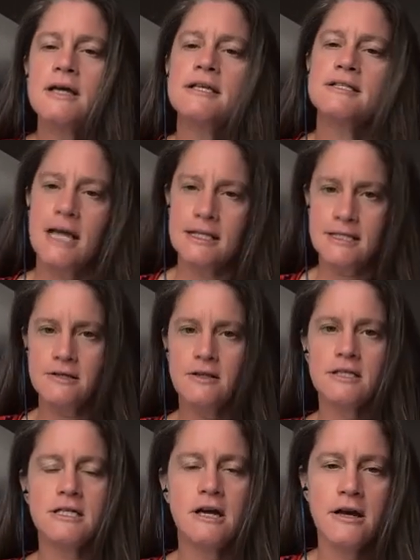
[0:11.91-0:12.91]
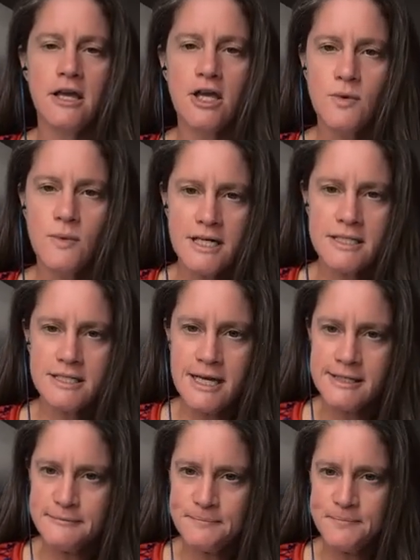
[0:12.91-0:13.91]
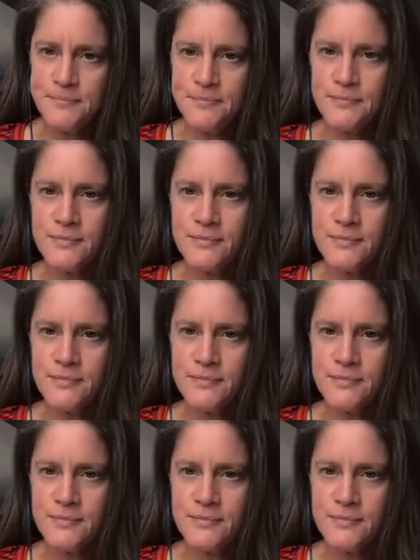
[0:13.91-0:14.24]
Is that still the scenario you want to discuss?